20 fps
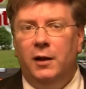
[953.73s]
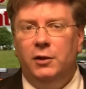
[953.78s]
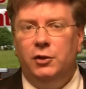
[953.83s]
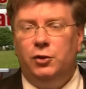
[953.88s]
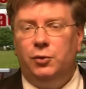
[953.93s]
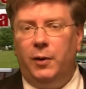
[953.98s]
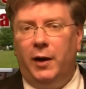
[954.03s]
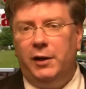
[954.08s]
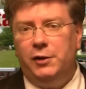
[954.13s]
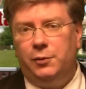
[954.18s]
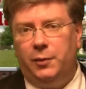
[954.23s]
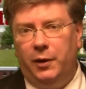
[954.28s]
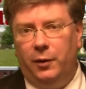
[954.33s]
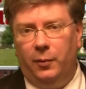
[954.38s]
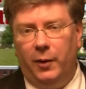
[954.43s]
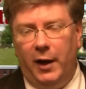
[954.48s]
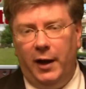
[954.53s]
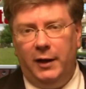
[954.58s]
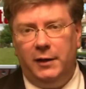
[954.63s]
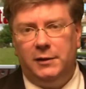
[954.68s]
Treasury
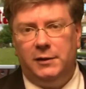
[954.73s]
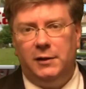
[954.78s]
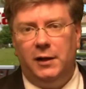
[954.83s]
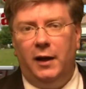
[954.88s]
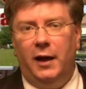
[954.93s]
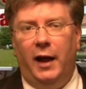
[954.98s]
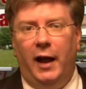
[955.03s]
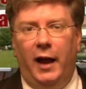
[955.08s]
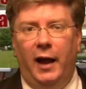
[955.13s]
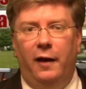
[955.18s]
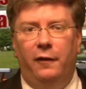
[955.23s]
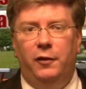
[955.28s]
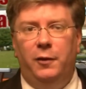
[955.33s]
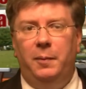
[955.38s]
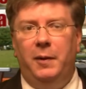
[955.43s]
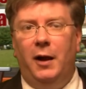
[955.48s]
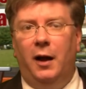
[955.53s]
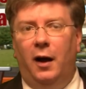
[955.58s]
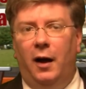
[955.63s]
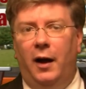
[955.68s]
rates have to
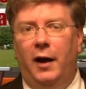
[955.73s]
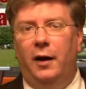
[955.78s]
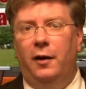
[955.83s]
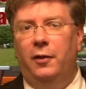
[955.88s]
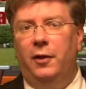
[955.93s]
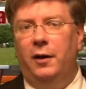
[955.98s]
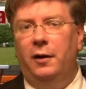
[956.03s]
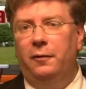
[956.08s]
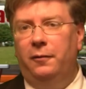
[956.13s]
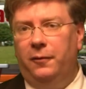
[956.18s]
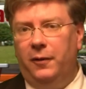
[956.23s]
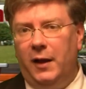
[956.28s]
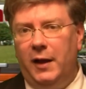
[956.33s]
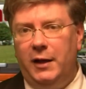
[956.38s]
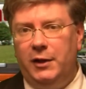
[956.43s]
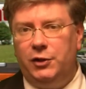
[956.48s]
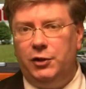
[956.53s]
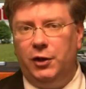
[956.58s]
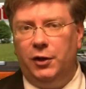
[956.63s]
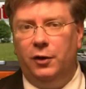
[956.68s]
be higher than
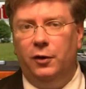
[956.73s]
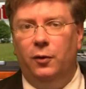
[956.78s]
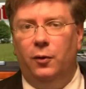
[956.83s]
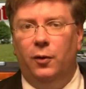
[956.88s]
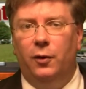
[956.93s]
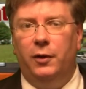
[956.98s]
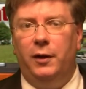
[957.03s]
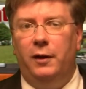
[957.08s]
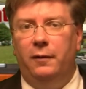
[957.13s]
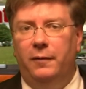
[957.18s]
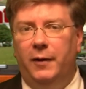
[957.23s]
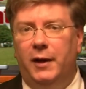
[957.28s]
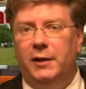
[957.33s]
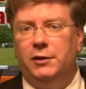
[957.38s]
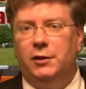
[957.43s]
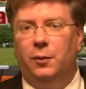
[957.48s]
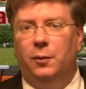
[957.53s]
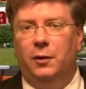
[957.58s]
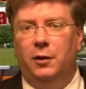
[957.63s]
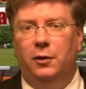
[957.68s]
inflation or the
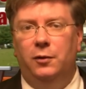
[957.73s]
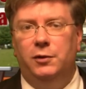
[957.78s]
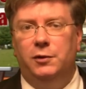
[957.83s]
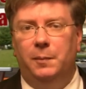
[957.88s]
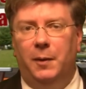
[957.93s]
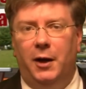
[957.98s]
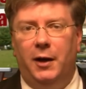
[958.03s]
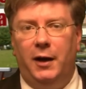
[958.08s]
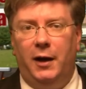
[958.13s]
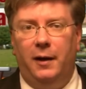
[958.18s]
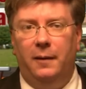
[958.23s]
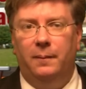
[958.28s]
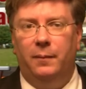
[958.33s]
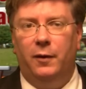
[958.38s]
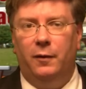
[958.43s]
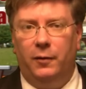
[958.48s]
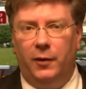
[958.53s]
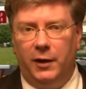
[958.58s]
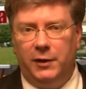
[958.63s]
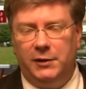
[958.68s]
investor will lose money.
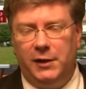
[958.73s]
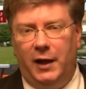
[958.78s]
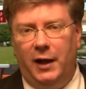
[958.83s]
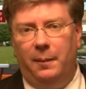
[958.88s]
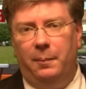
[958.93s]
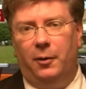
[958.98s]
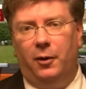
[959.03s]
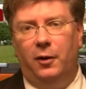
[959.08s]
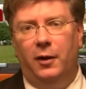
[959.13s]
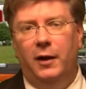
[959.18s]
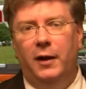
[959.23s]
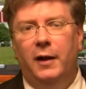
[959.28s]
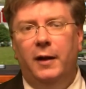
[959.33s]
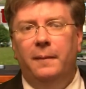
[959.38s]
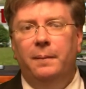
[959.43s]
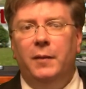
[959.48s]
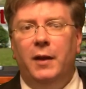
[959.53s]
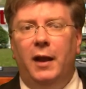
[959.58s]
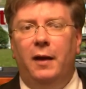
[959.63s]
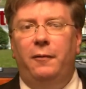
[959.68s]
For example,
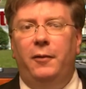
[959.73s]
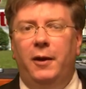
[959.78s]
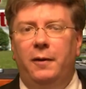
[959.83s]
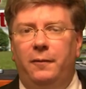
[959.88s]
if an